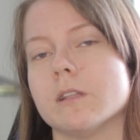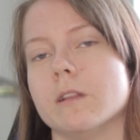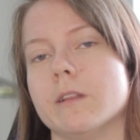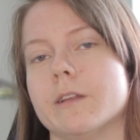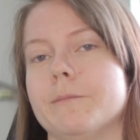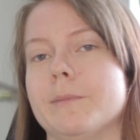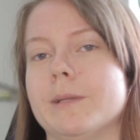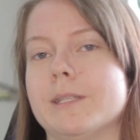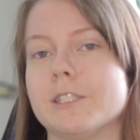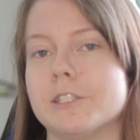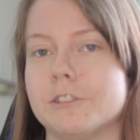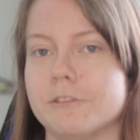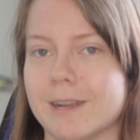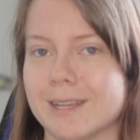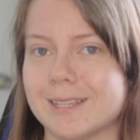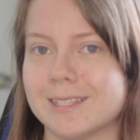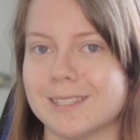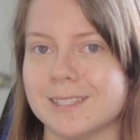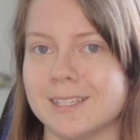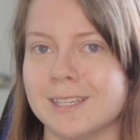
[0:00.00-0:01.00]
little bit
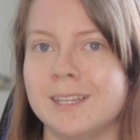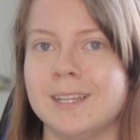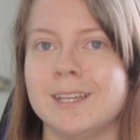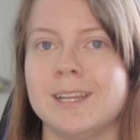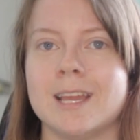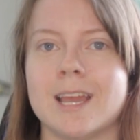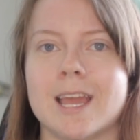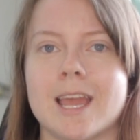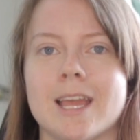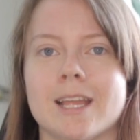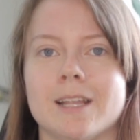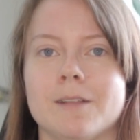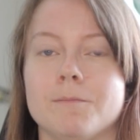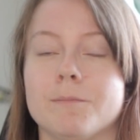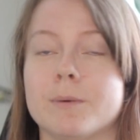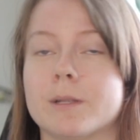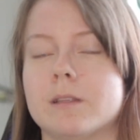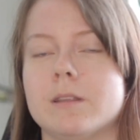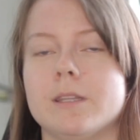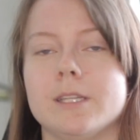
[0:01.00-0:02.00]
stressed.
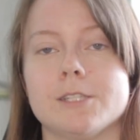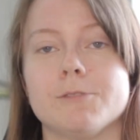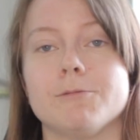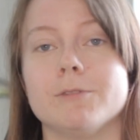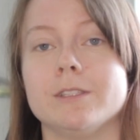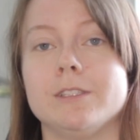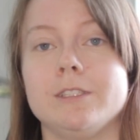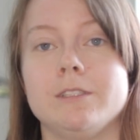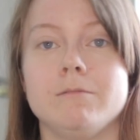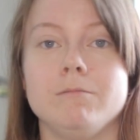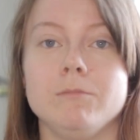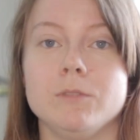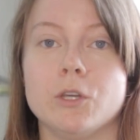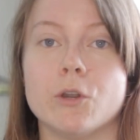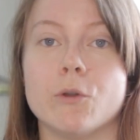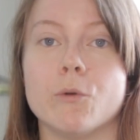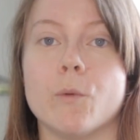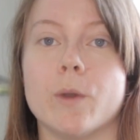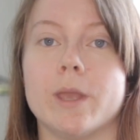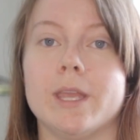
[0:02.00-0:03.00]
But this will
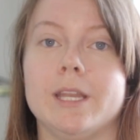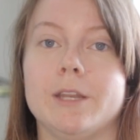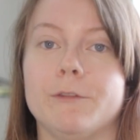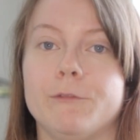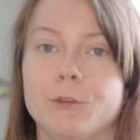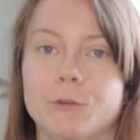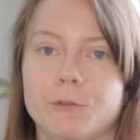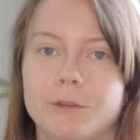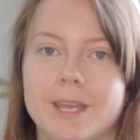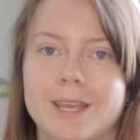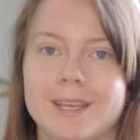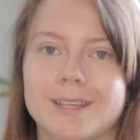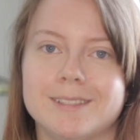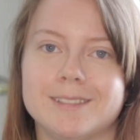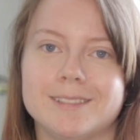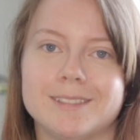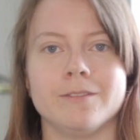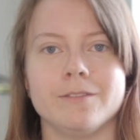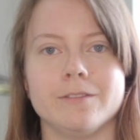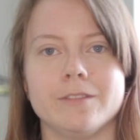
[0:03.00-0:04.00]
go away in a few
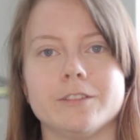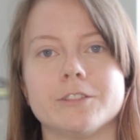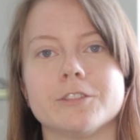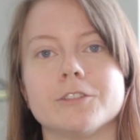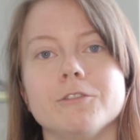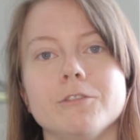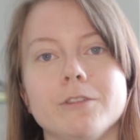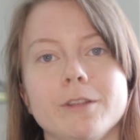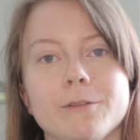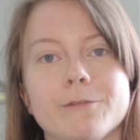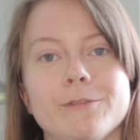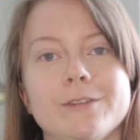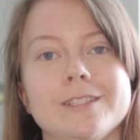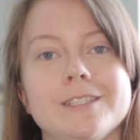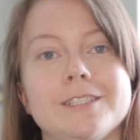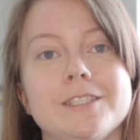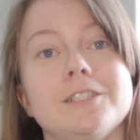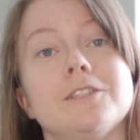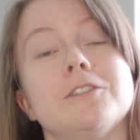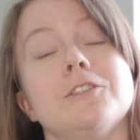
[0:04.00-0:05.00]
days. They're schooling
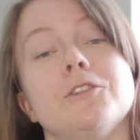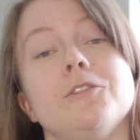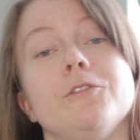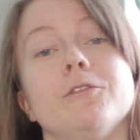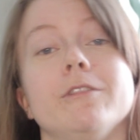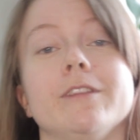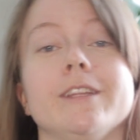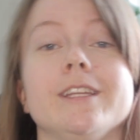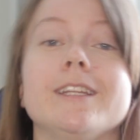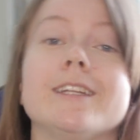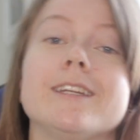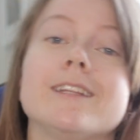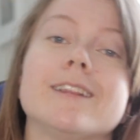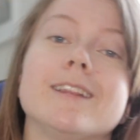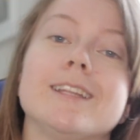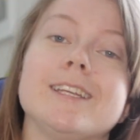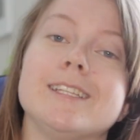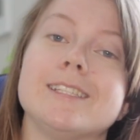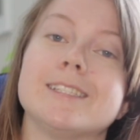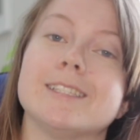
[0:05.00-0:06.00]
fish, so you'll need at
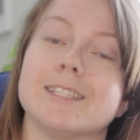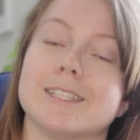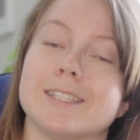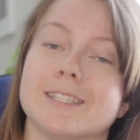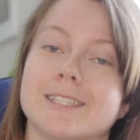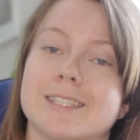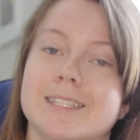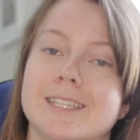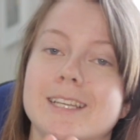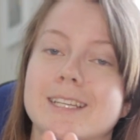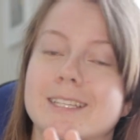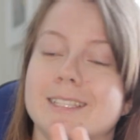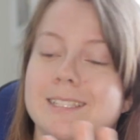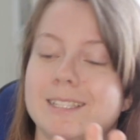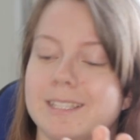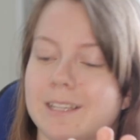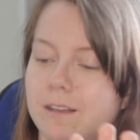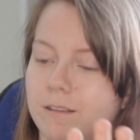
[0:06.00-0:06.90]
least six